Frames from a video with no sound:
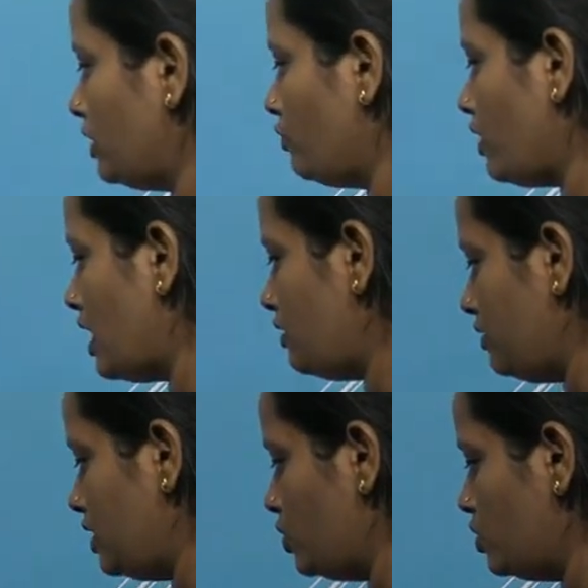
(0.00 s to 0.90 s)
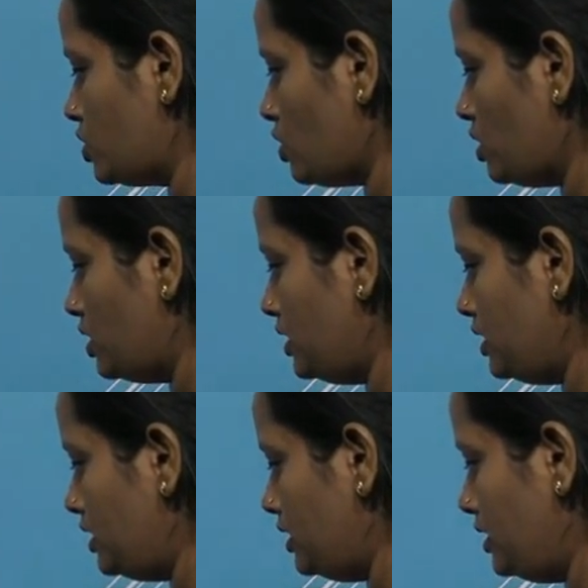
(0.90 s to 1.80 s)
with one we use
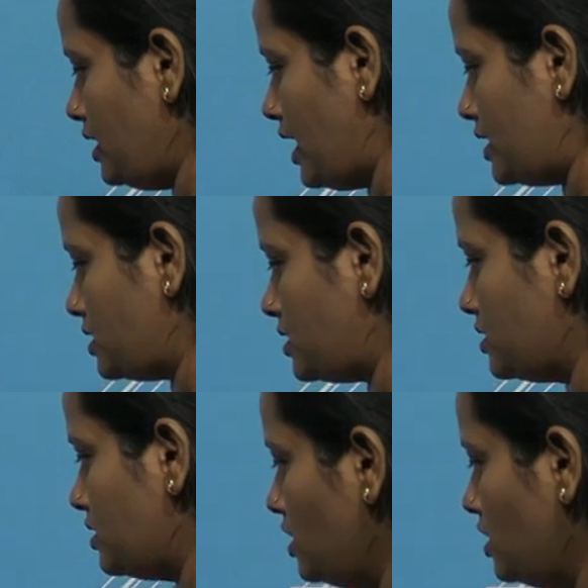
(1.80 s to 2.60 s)
yes.